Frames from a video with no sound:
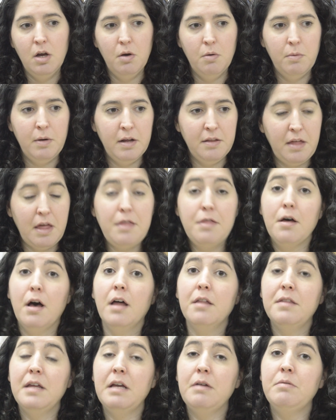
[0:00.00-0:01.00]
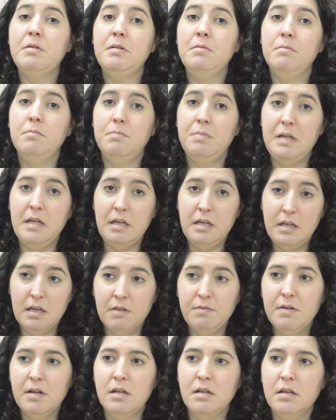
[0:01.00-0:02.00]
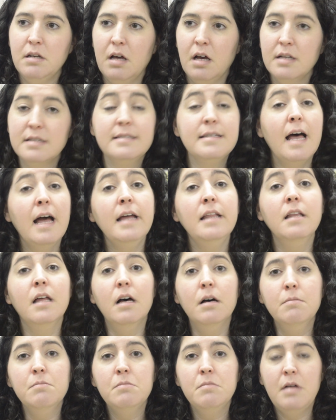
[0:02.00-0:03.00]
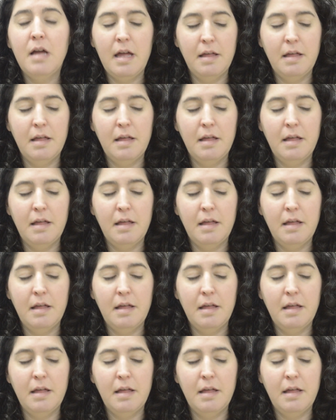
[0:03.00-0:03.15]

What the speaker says: where they thought they would be given asylum.